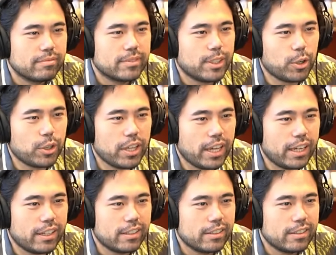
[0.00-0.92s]

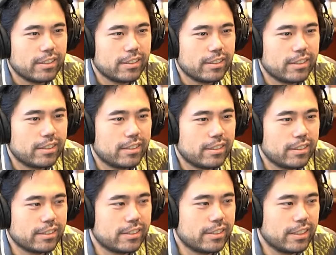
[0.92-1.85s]
okay
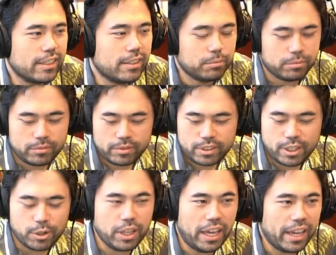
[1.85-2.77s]
let's see
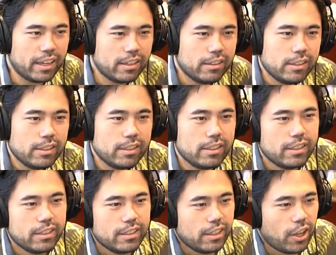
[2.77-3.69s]
okay
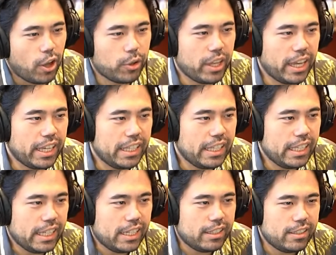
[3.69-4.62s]
okay
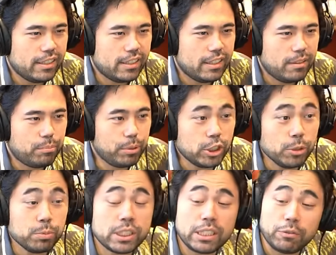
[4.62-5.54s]
bishop
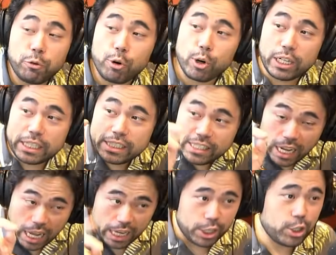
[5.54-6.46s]
c4 is
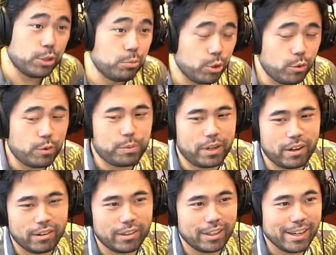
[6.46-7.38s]
not a good move
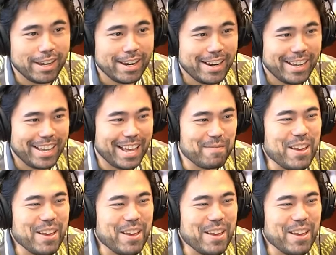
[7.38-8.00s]
apparently and